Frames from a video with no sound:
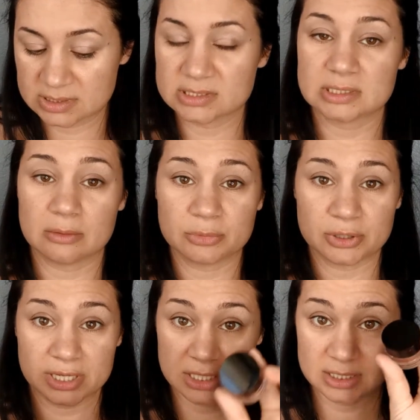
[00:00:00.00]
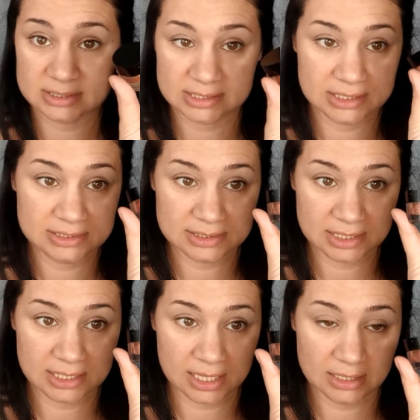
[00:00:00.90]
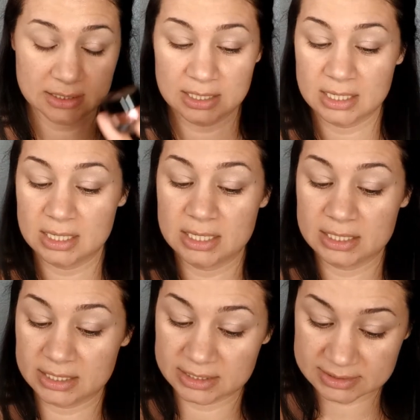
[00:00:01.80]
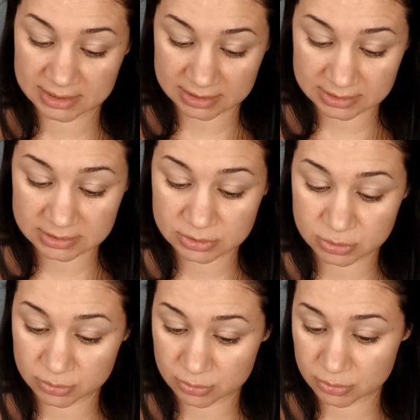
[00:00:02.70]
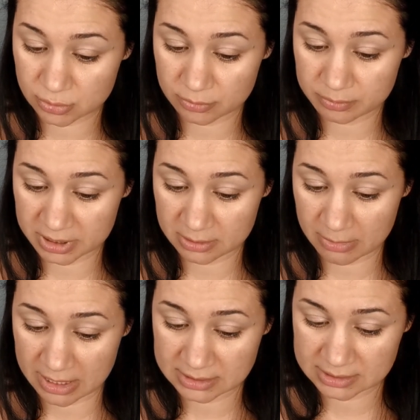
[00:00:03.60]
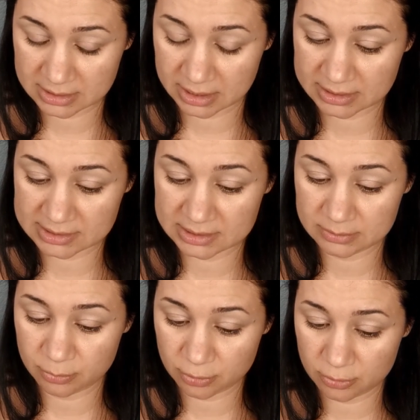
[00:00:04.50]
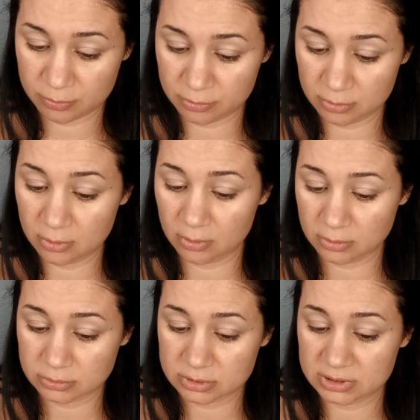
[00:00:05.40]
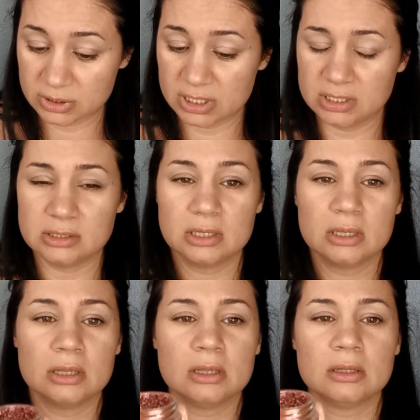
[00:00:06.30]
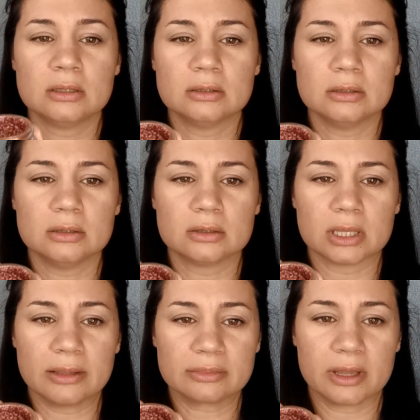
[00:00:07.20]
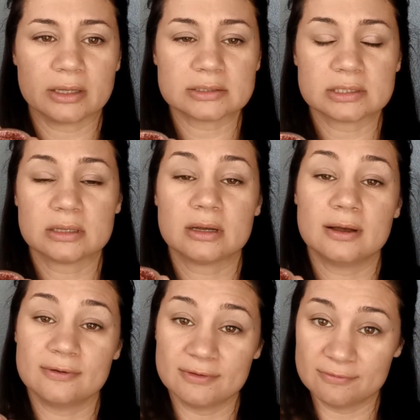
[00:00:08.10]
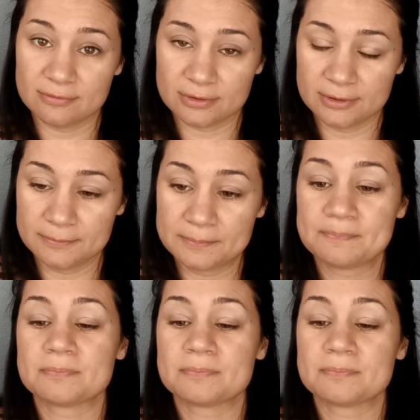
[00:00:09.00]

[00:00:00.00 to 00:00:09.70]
this is number 86 again it's another duochrome pigment. I see purple, gold, green. Look at that. However,